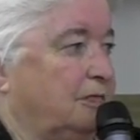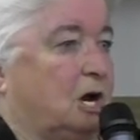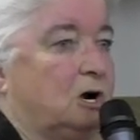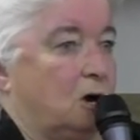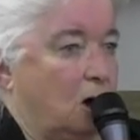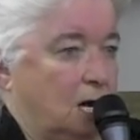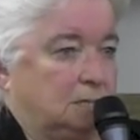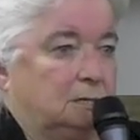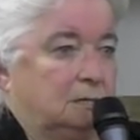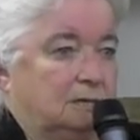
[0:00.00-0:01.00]
They're
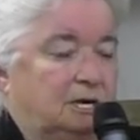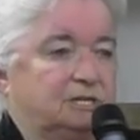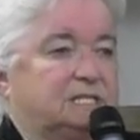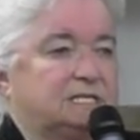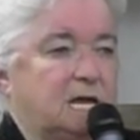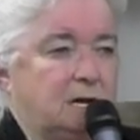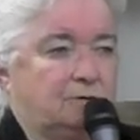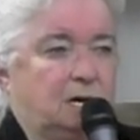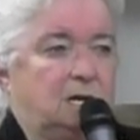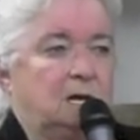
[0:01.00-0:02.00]
not. They're
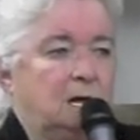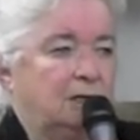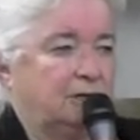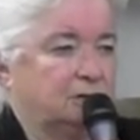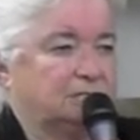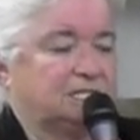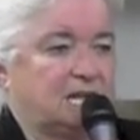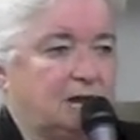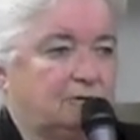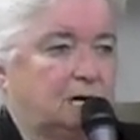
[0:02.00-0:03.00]
sacred. They're
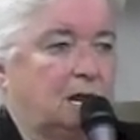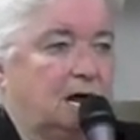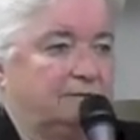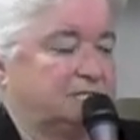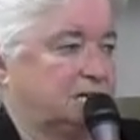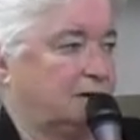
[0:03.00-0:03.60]
sacred lives